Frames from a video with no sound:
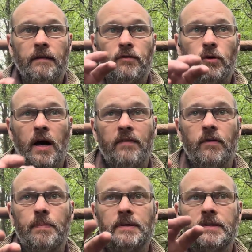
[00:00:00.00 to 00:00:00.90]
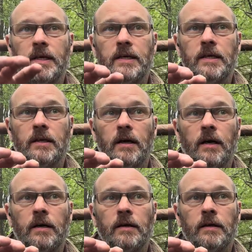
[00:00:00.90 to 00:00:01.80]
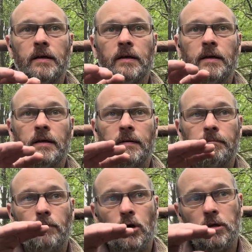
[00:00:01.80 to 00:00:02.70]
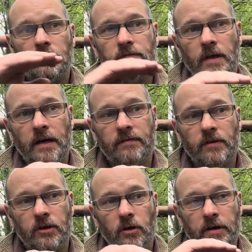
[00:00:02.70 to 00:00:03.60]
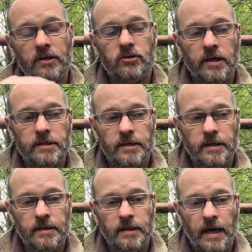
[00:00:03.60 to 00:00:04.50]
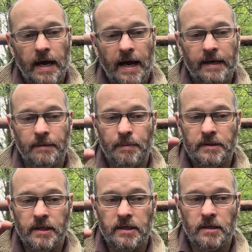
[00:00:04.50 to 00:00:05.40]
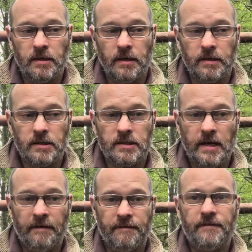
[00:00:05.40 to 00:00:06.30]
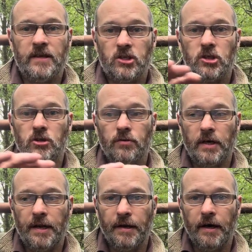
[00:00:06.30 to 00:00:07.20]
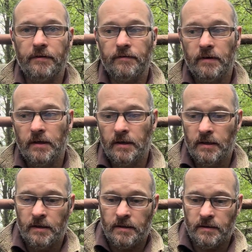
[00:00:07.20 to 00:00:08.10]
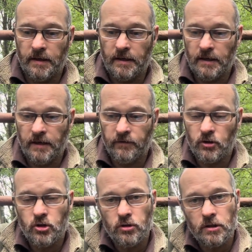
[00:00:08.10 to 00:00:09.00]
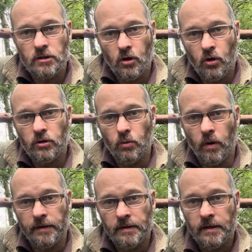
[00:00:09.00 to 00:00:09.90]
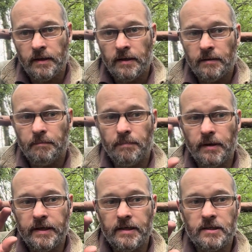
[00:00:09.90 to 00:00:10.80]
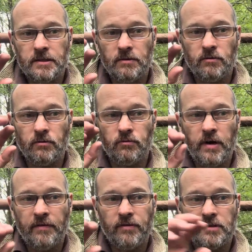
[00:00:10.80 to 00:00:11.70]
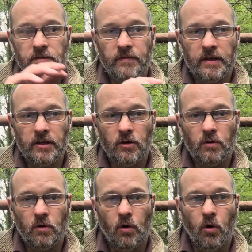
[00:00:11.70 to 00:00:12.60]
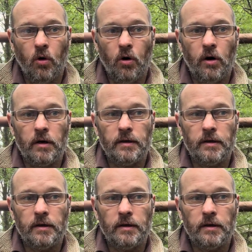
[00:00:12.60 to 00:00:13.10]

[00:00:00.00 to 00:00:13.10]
you have a particular model of knife that you're interested in and a particular set of features on that knife, then if you're choosing to order one, please reference the video or